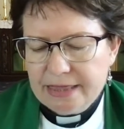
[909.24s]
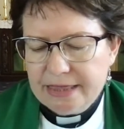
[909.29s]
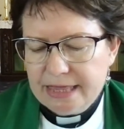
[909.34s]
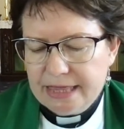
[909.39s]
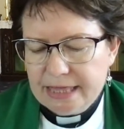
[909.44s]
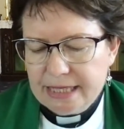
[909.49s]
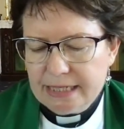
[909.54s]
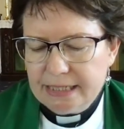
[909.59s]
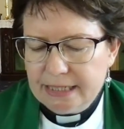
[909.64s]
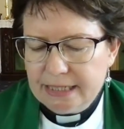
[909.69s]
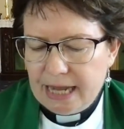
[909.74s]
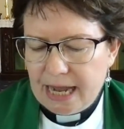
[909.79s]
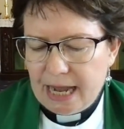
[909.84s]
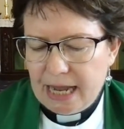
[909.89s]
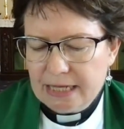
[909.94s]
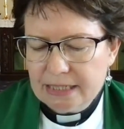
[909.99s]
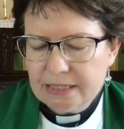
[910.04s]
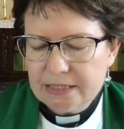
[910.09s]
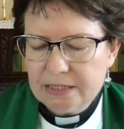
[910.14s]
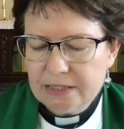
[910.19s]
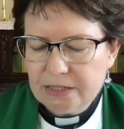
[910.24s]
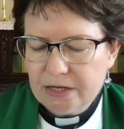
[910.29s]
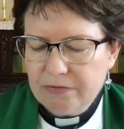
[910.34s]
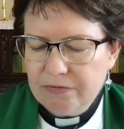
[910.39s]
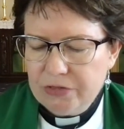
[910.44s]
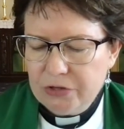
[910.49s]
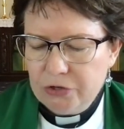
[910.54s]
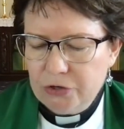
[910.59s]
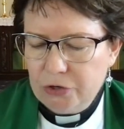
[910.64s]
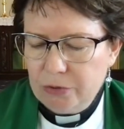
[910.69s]
The last of
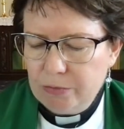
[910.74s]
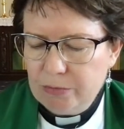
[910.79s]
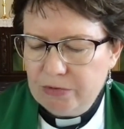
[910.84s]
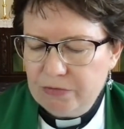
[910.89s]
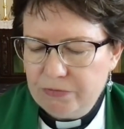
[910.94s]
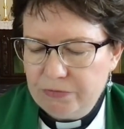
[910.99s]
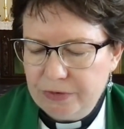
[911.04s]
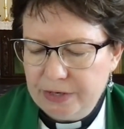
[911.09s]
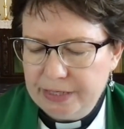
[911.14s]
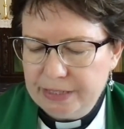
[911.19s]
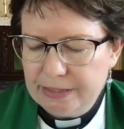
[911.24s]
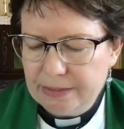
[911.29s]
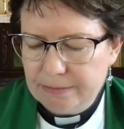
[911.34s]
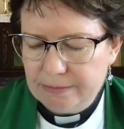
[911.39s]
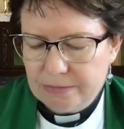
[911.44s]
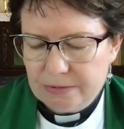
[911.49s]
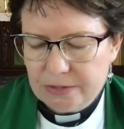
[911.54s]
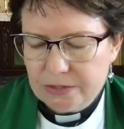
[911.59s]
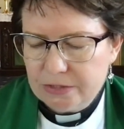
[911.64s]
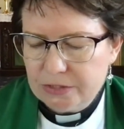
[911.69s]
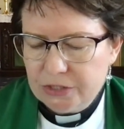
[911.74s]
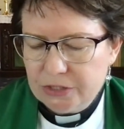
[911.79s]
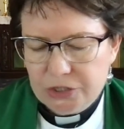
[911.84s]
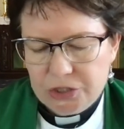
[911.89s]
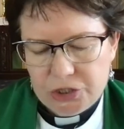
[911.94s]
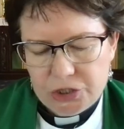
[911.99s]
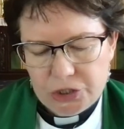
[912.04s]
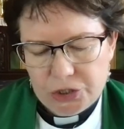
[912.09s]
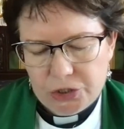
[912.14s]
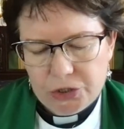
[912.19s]
the human freedoms, to
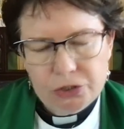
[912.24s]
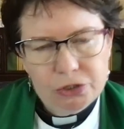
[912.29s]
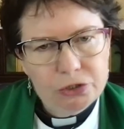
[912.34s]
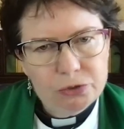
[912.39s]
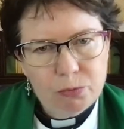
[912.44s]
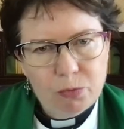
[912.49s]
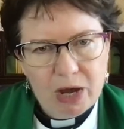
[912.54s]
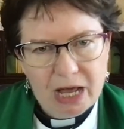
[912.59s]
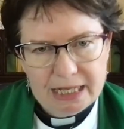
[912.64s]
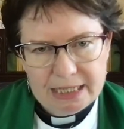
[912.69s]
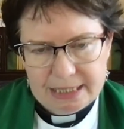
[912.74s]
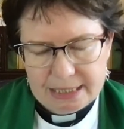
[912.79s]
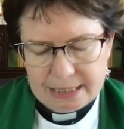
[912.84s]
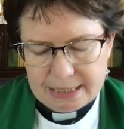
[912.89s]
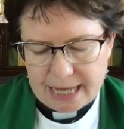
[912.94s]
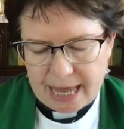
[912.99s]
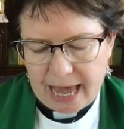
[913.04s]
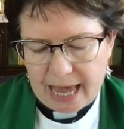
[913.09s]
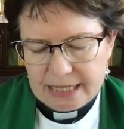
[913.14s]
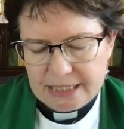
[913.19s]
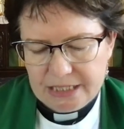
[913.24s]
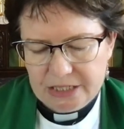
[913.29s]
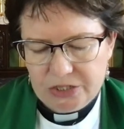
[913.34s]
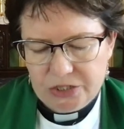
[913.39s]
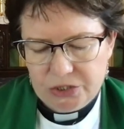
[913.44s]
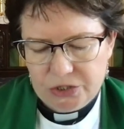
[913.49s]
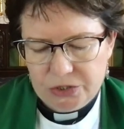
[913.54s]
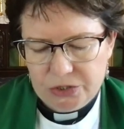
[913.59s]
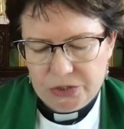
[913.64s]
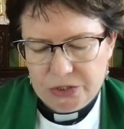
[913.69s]
choose one's
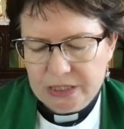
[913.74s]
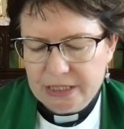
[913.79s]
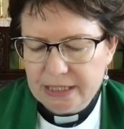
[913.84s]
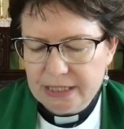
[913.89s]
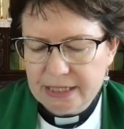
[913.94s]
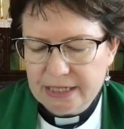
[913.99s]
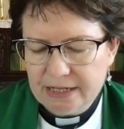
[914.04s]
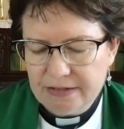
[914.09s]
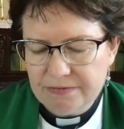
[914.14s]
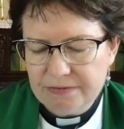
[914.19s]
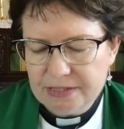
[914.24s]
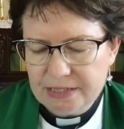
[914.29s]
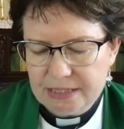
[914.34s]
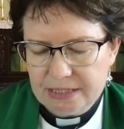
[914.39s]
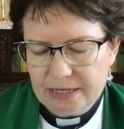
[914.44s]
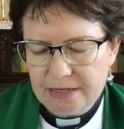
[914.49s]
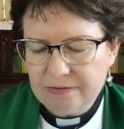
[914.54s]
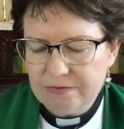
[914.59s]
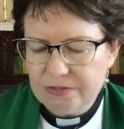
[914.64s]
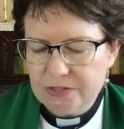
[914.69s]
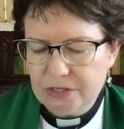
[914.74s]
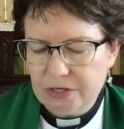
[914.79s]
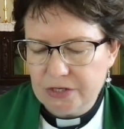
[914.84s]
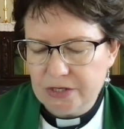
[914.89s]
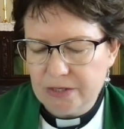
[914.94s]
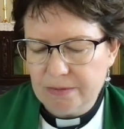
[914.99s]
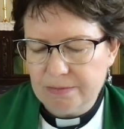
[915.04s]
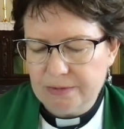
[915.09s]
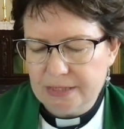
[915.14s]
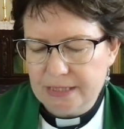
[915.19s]
attitude in a given set of
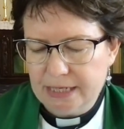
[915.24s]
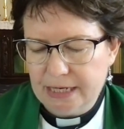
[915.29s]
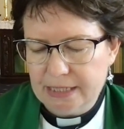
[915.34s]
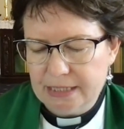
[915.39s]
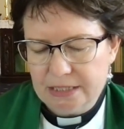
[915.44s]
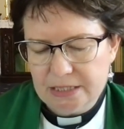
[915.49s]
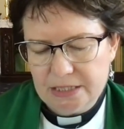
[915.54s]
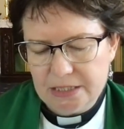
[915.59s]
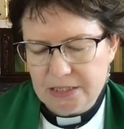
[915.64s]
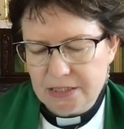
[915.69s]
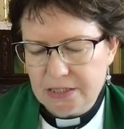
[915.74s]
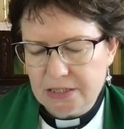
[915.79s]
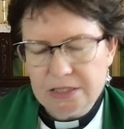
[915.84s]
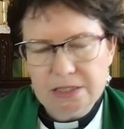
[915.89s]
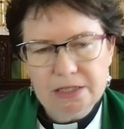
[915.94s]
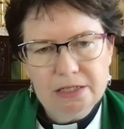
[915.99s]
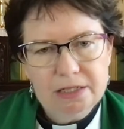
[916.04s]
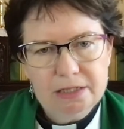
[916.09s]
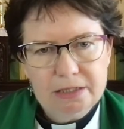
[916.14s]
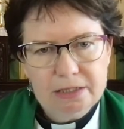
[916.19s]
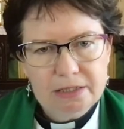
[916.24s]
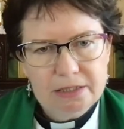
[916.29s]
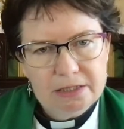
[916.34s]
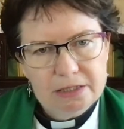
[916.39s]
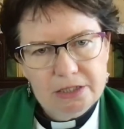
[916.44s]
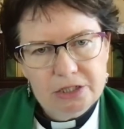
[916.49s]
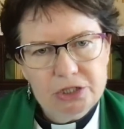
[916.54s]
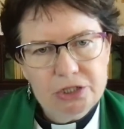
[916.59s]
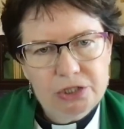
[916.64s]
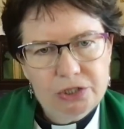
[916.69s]
circumstances,
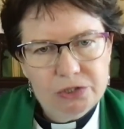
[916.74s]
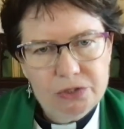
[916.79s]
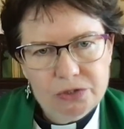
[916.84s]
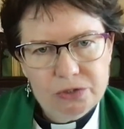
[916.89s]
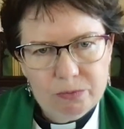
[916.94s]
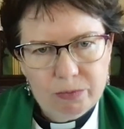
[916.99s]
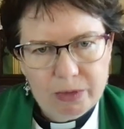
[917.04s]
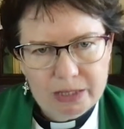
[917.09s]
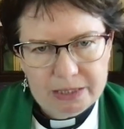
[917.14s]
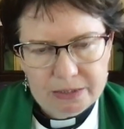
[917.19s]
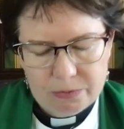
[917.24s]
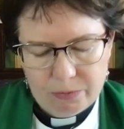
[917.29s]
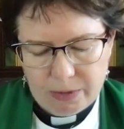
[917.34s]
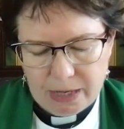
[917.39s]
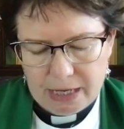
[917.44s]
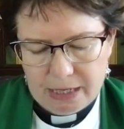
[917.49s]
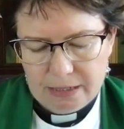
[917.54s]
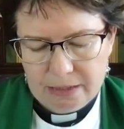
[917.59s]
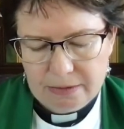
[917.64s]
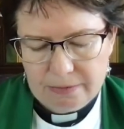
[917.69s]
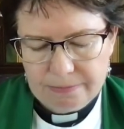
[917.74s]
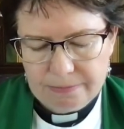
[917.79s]
to choose one's way.